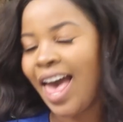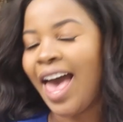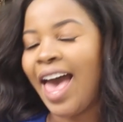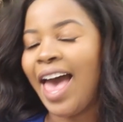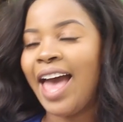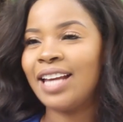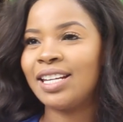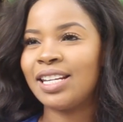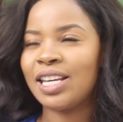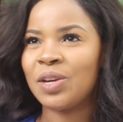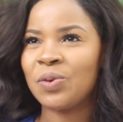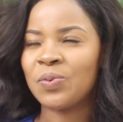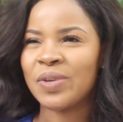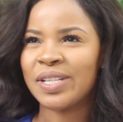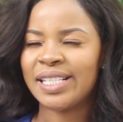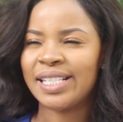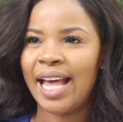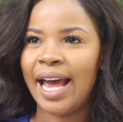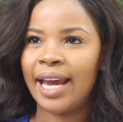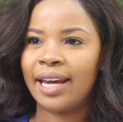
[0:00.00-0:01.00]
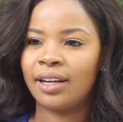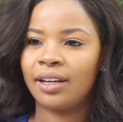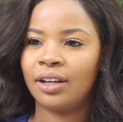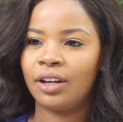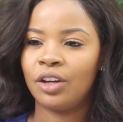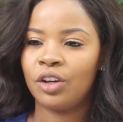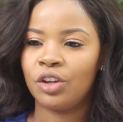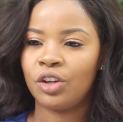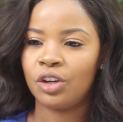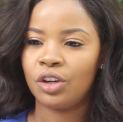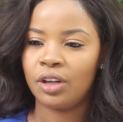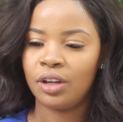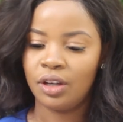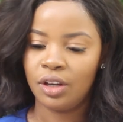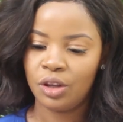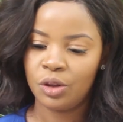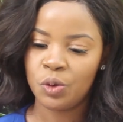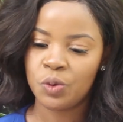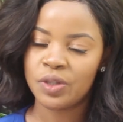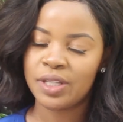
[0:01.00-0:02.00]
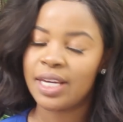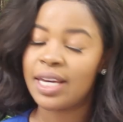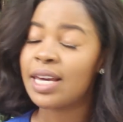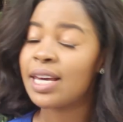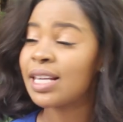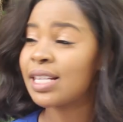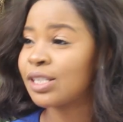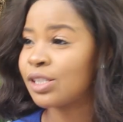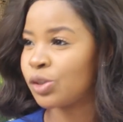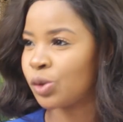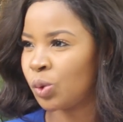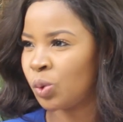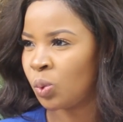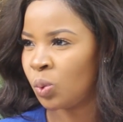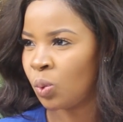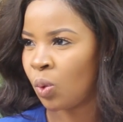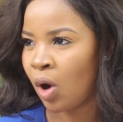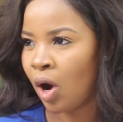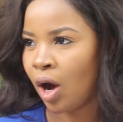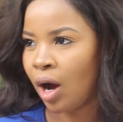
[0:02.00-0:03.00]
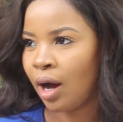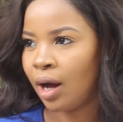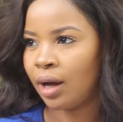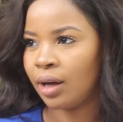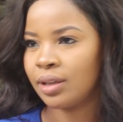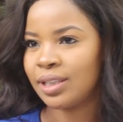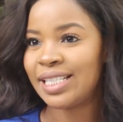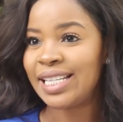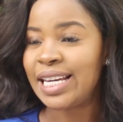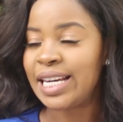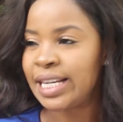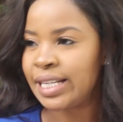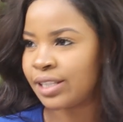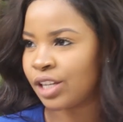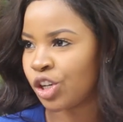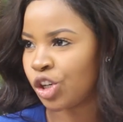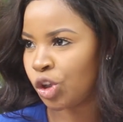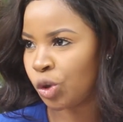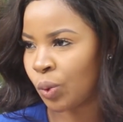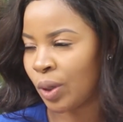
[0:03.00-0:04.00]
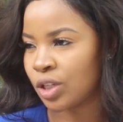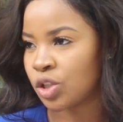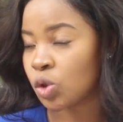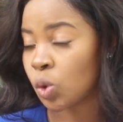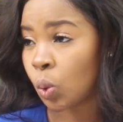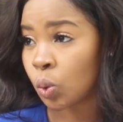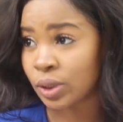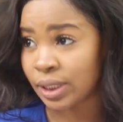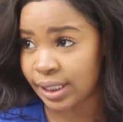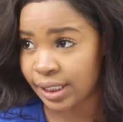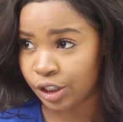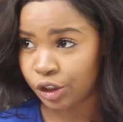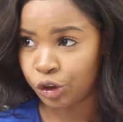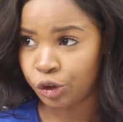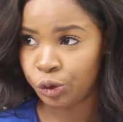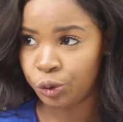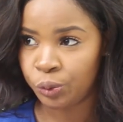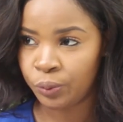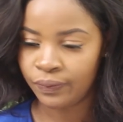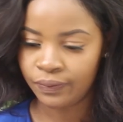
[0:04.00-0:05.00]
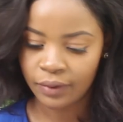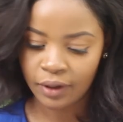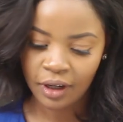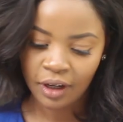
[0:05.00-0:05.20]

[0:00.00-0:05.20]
And he was like, those kids who are teasing you and taunting you,